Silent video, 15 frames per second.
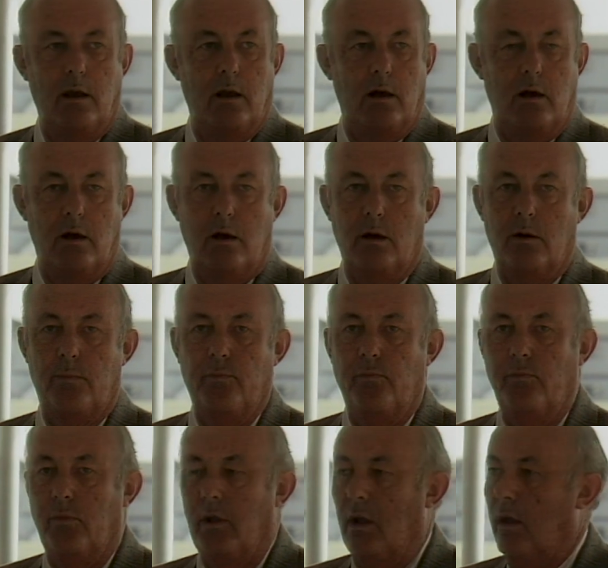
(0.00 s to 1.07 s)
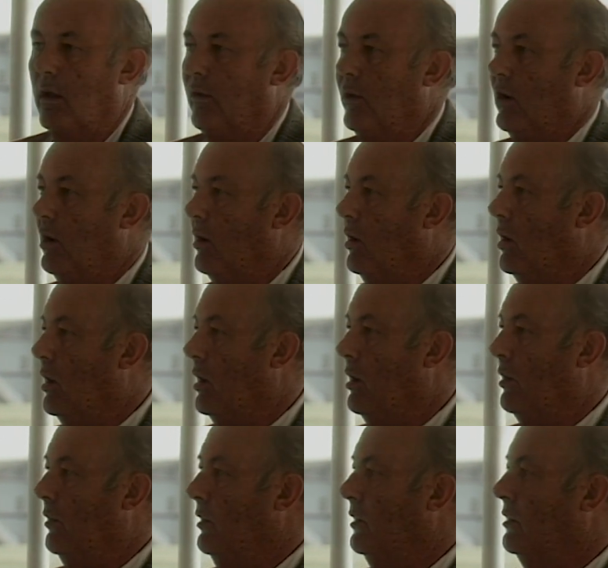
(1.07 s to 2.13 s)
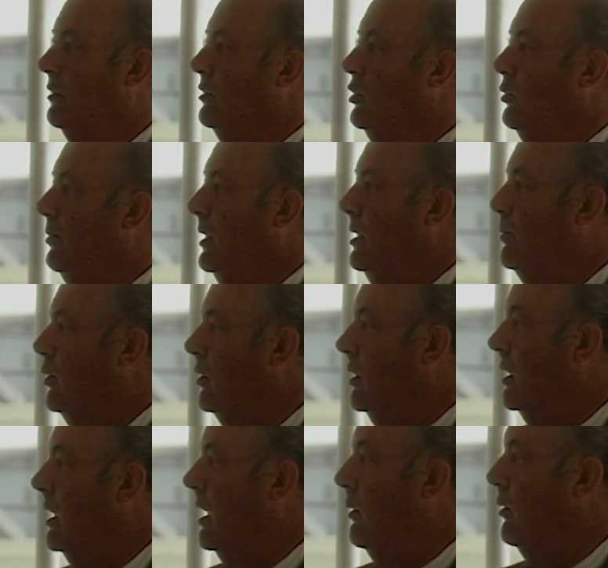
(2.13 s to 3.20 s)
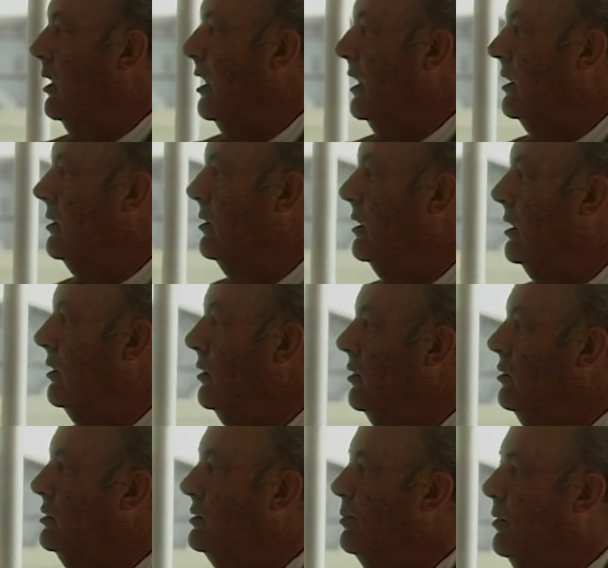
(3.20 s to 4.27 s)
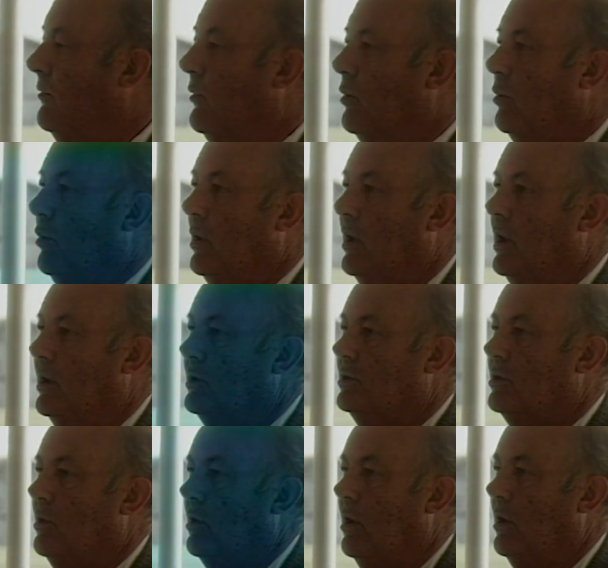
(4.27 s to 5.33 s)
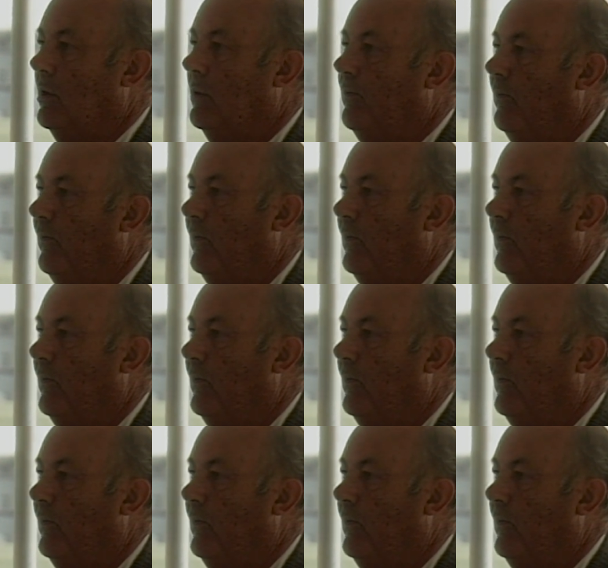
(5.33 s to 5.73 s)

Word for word: There are two people that I would like to introduce before we get started.